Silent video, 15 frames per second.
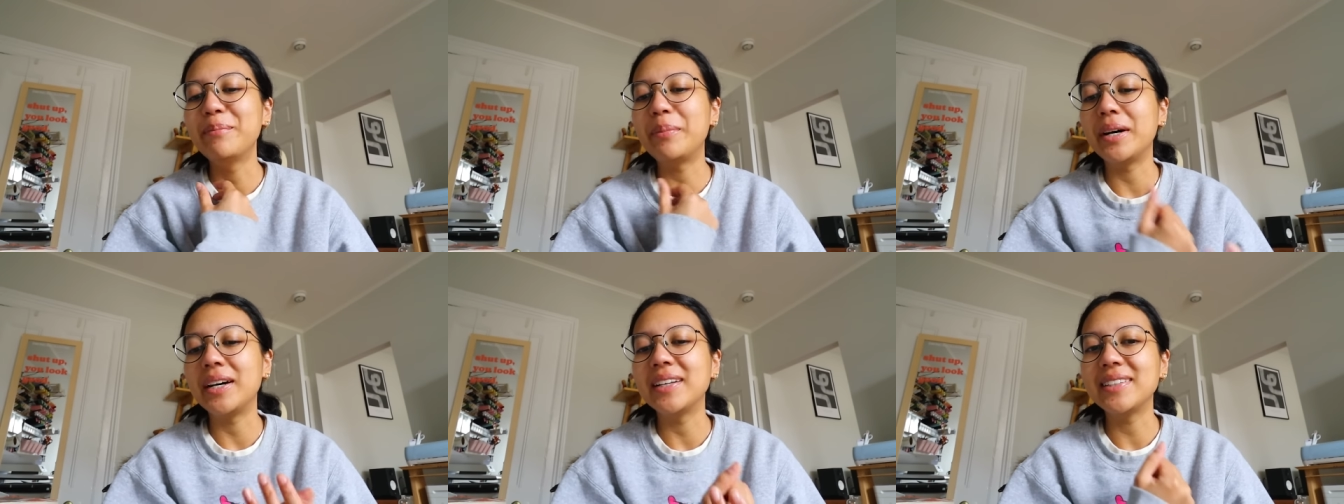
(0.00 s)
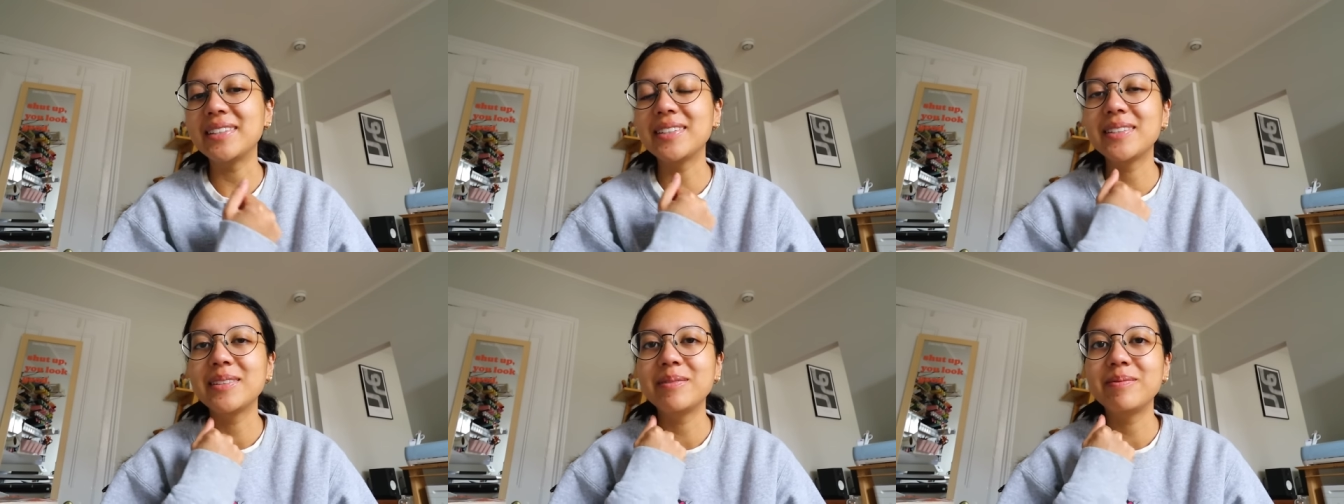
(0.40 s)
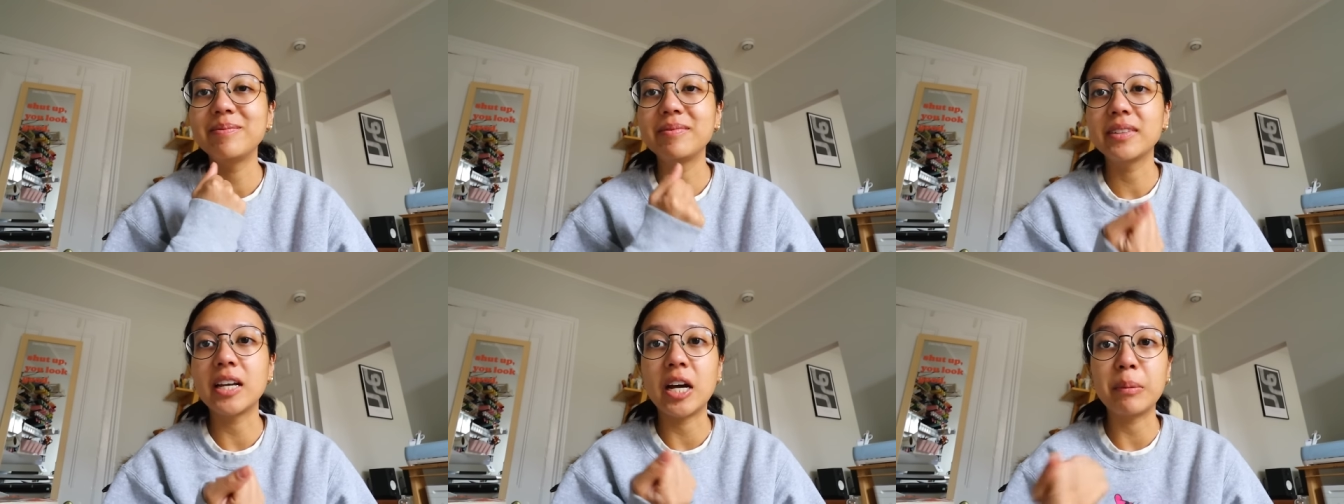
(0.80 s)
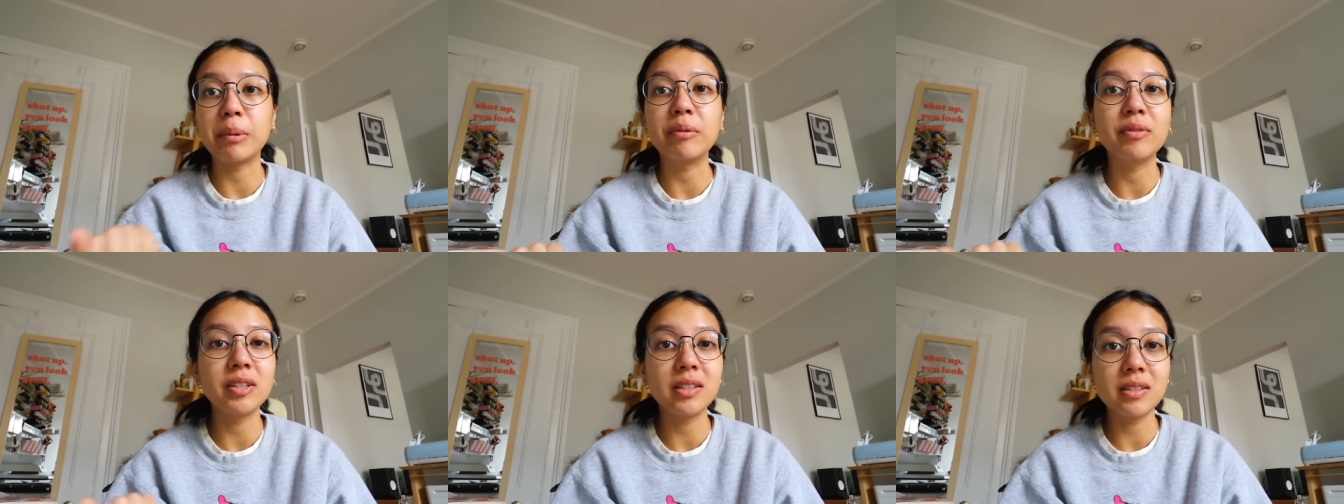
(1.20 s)
But gotta
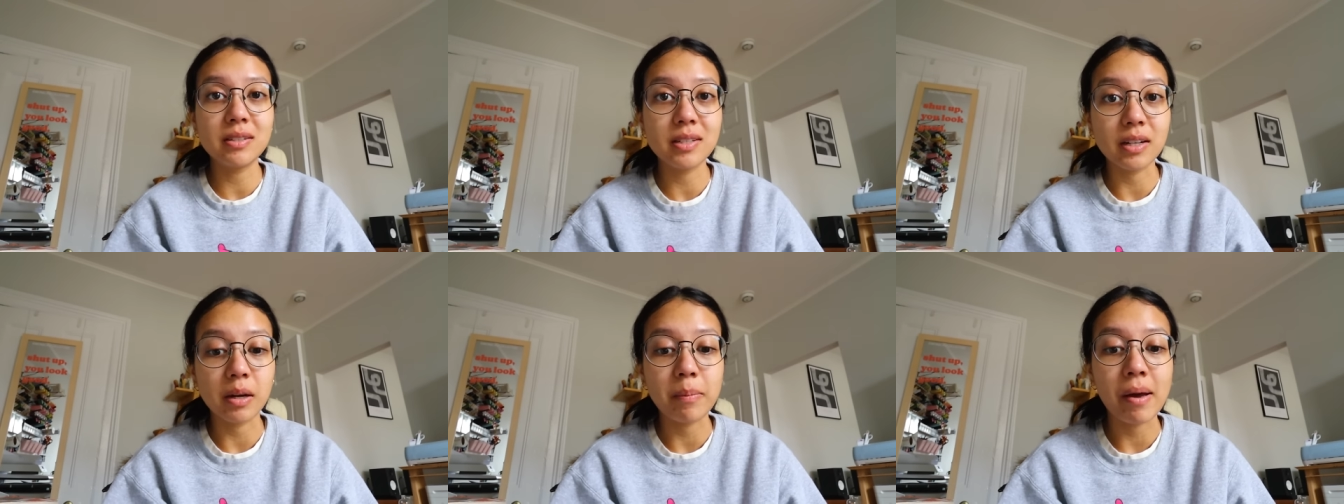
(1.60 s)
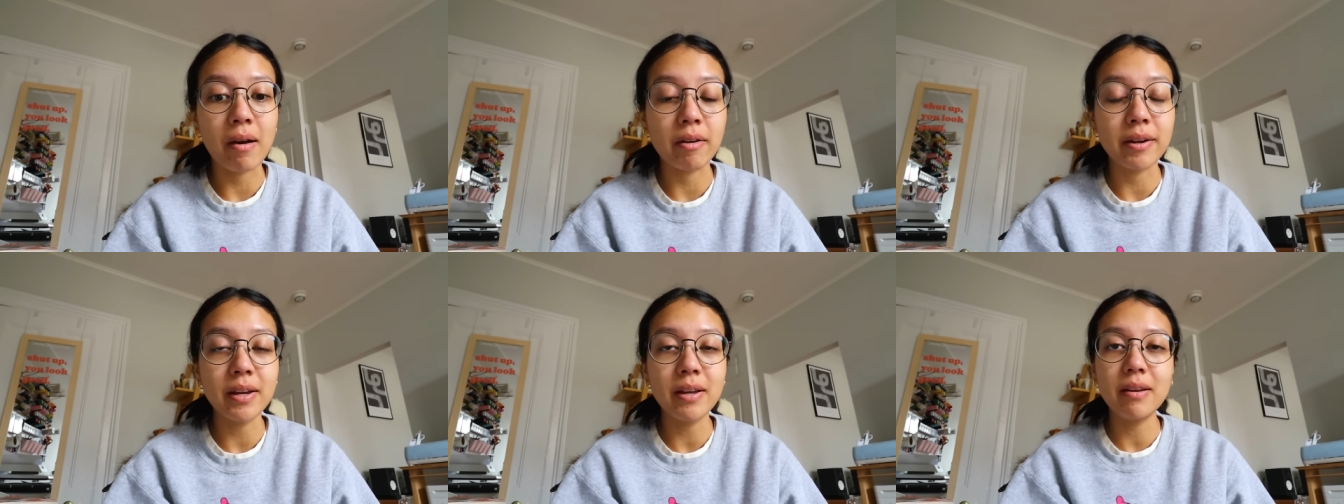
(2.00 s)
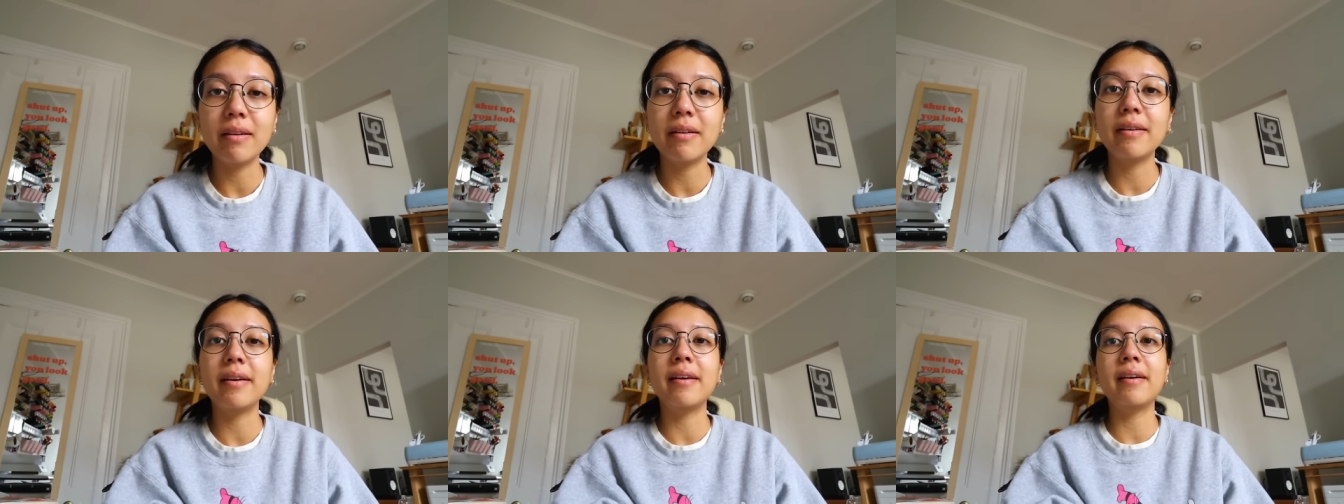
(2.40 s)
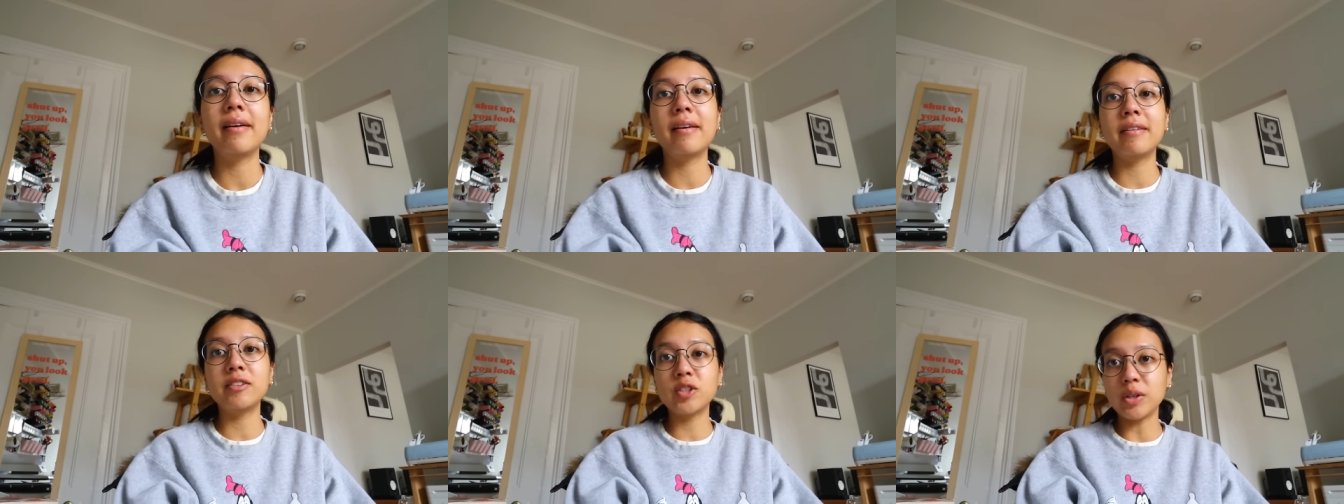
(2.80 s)
be realistic about it
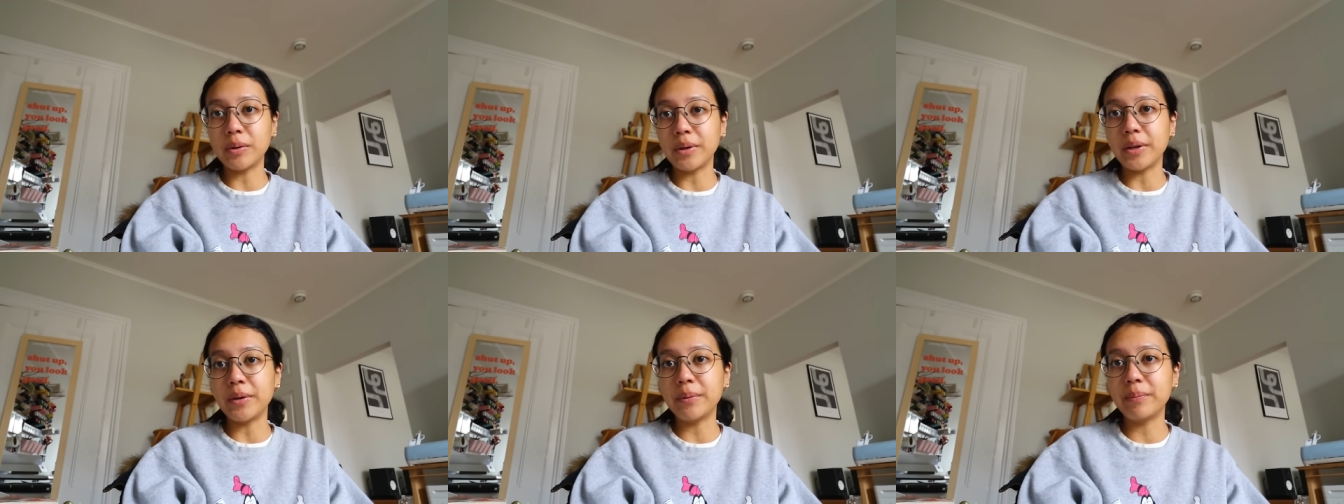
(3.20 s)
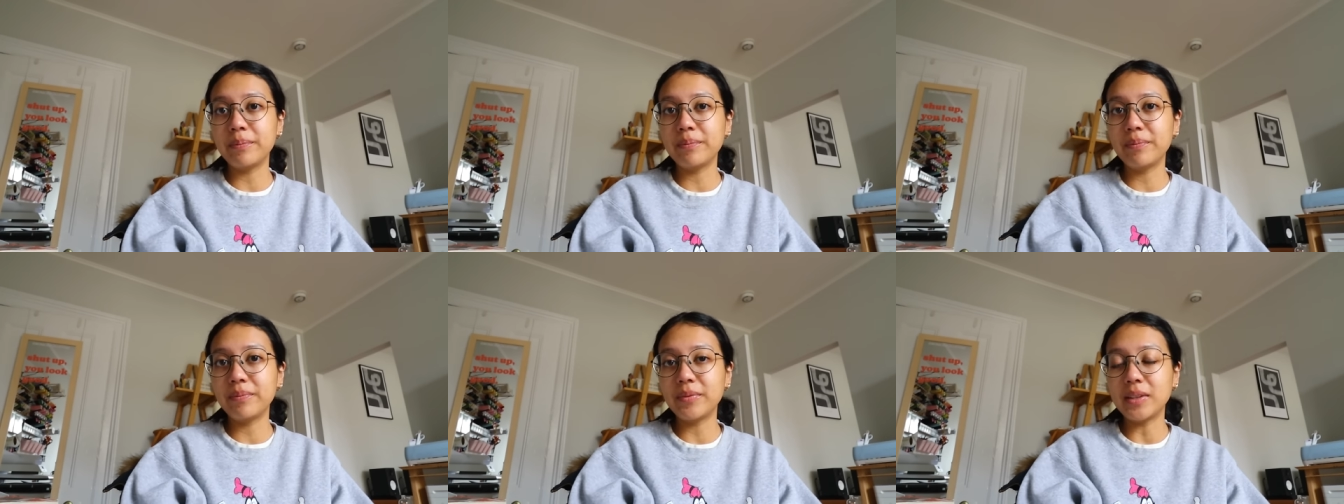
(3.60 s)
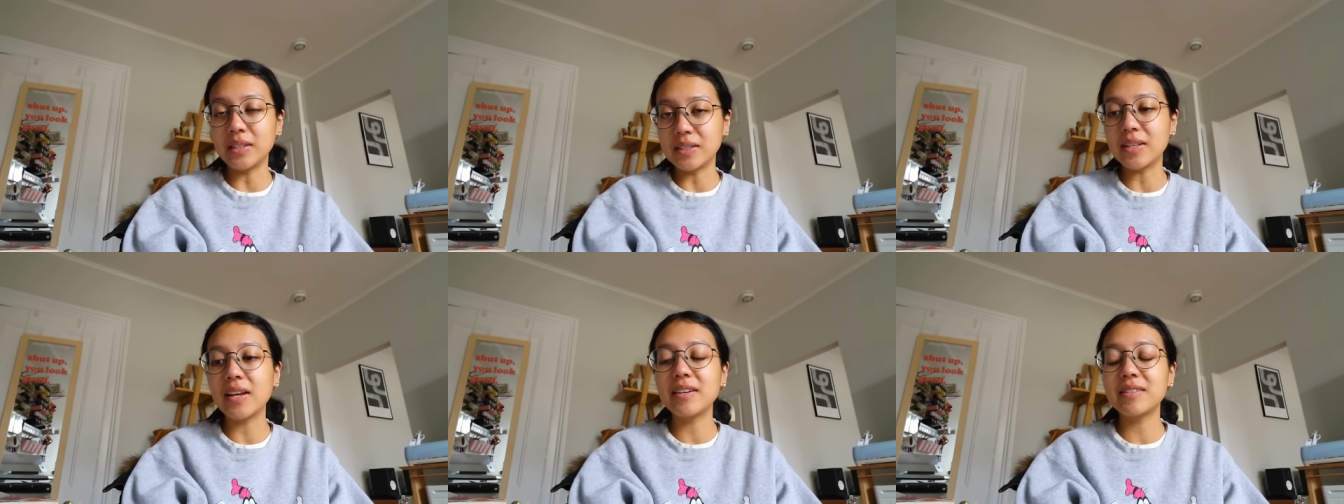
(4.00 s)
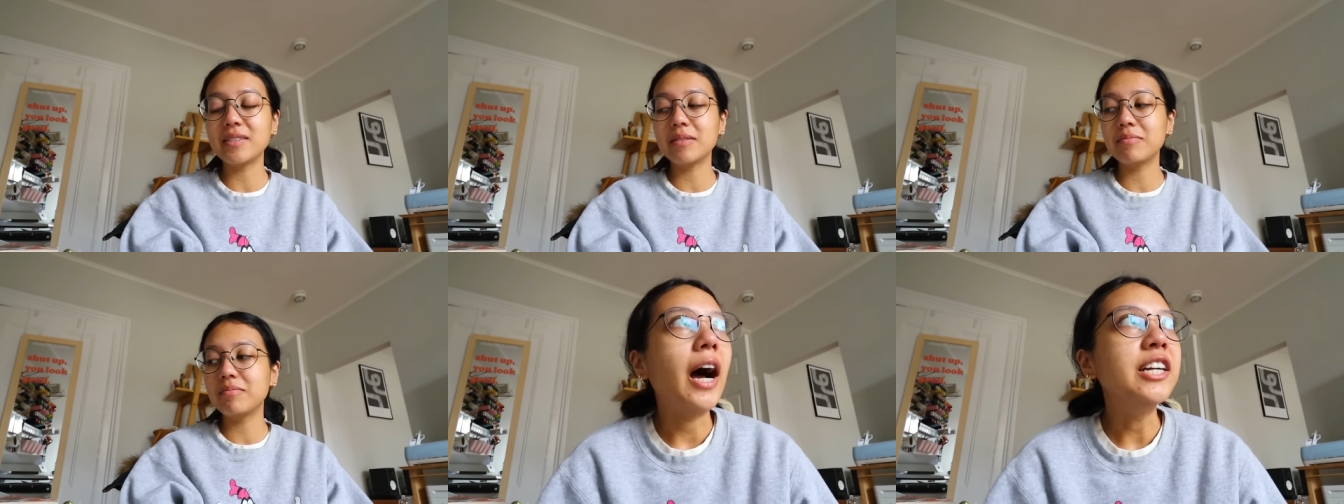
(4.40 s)
and show you these days.